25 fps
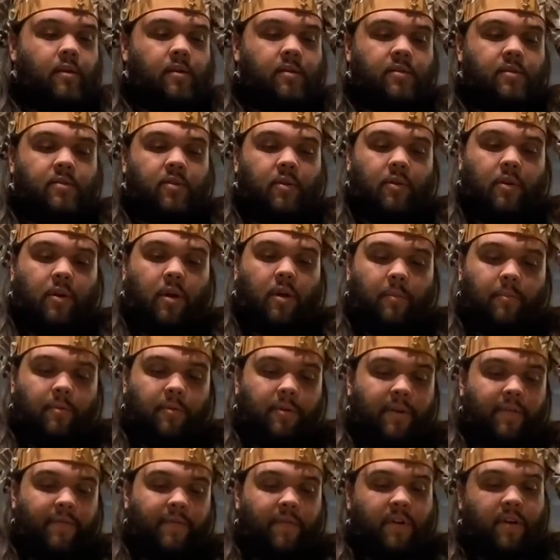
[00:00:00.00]
So a couple
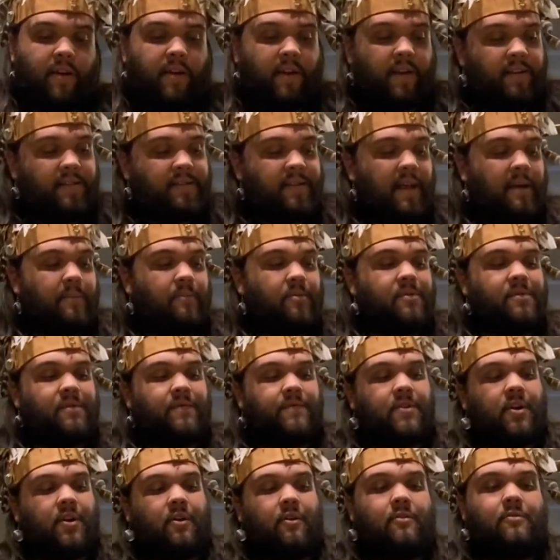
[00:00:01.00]
different examples of
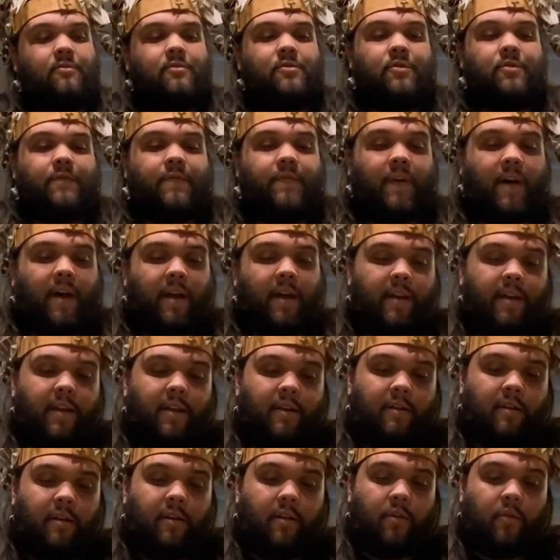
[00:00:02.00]
turtles you'll find
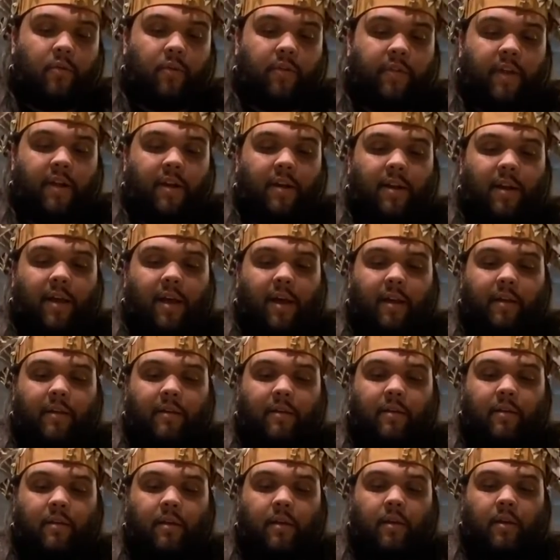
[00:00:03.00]
here in North
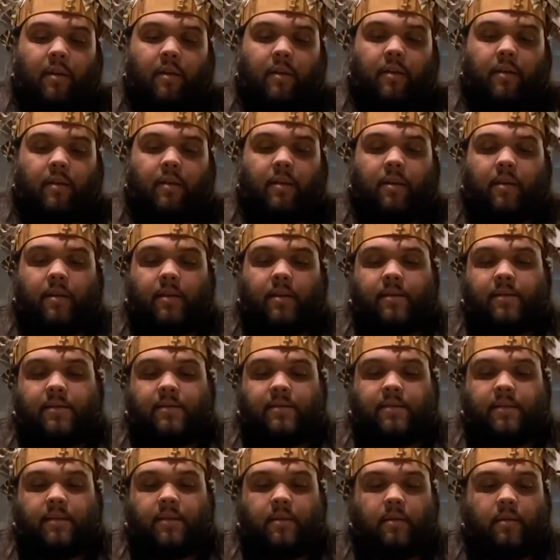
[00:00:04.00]
Carolina
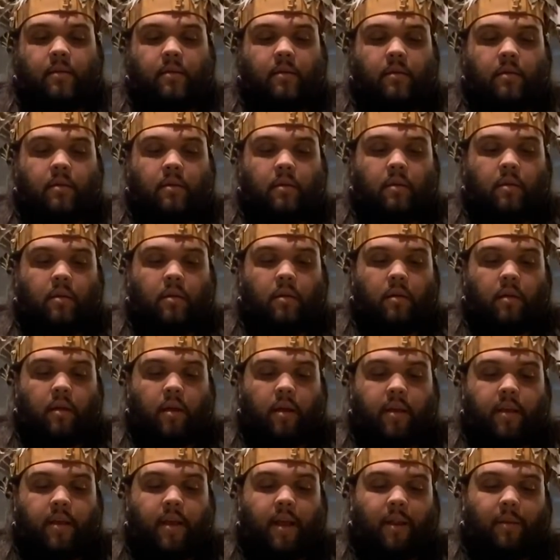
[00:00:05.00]
is
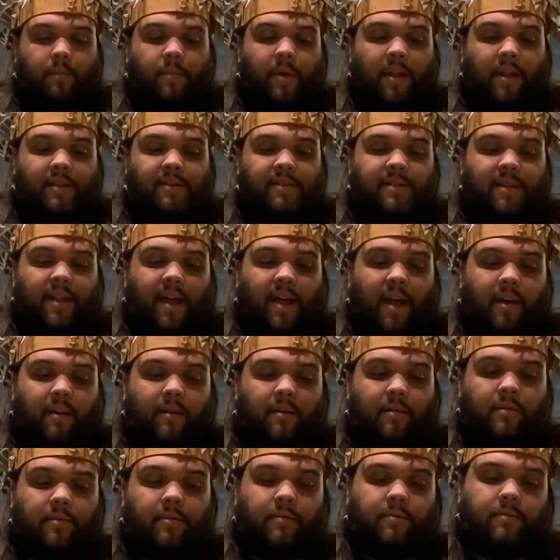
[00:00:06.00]
a yellow-bellied
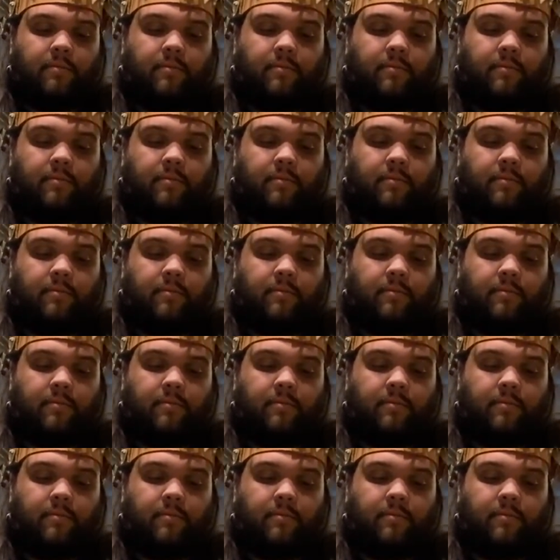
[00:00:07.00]
slider